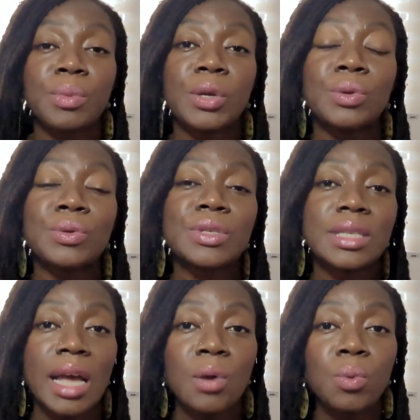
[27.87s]
because
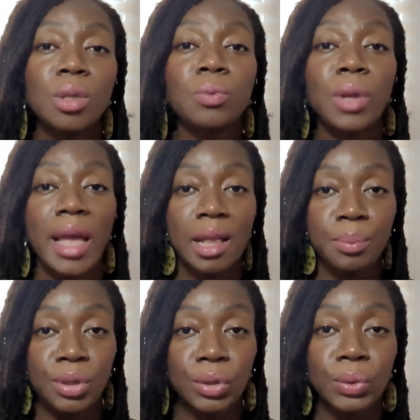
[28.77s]
that will help
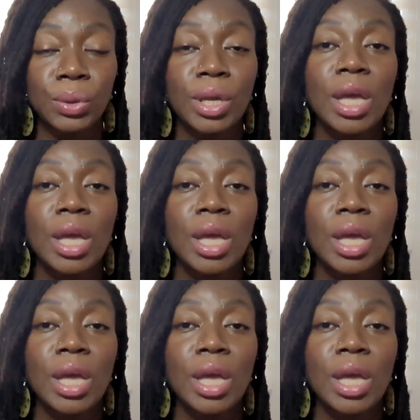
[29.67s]
you